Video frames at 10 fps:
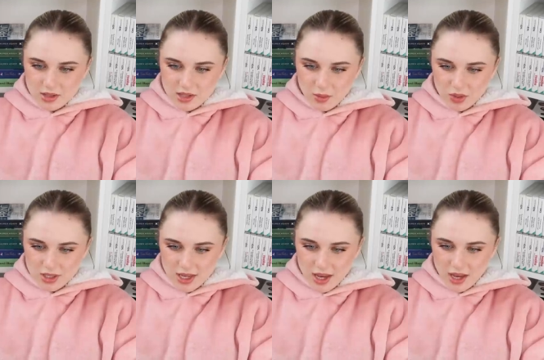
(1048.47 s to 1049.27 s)
Someone
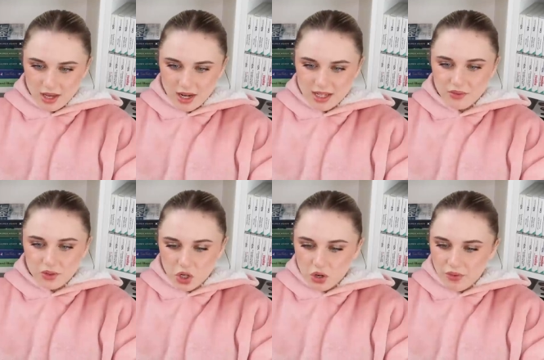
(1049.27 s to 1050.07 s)
said, as a
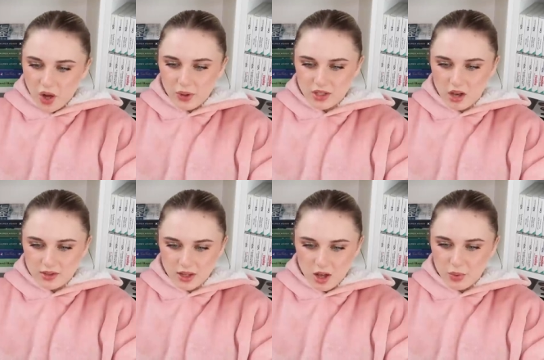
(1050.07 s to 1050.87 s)
photographer, I always
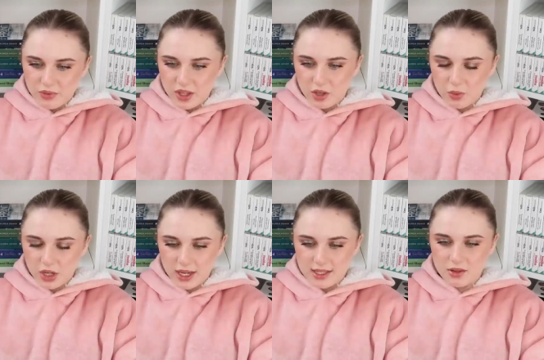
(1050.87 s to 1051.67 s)
ask the couple if they
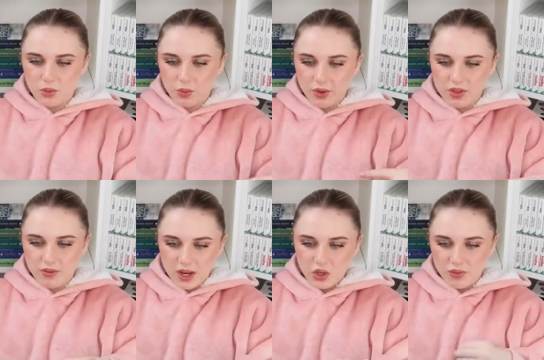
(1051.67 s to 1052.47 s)
communicated with the
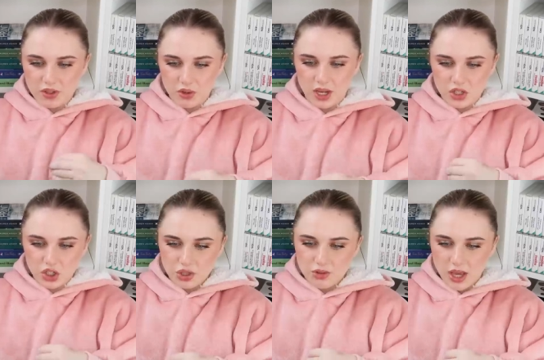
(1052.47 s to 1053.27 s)
venue if it's okay to
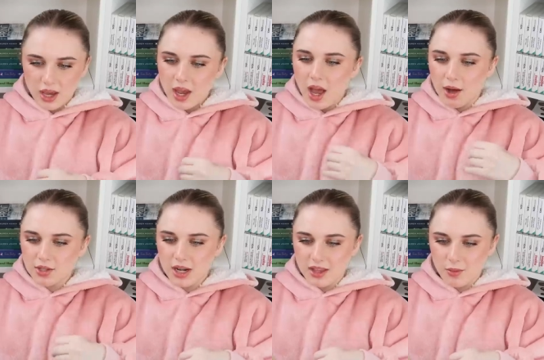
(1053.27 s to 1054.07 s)
shoot there. I
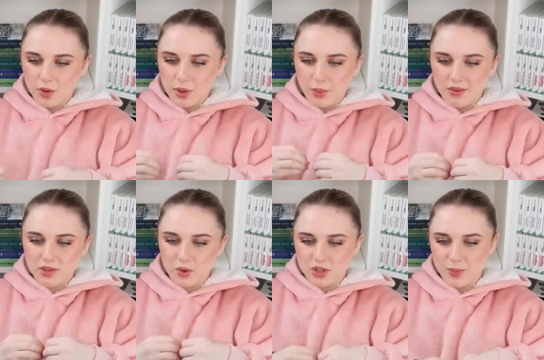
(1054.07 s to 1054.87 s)
also let them know that we have
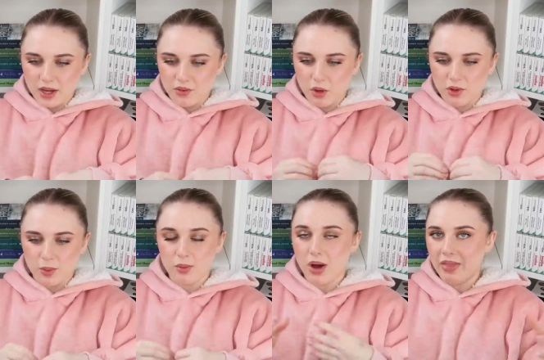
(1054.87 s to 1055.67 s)
to be respectful of the
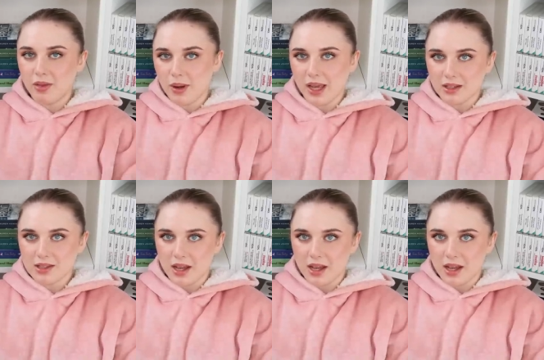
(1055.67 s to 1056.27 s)
people at the place.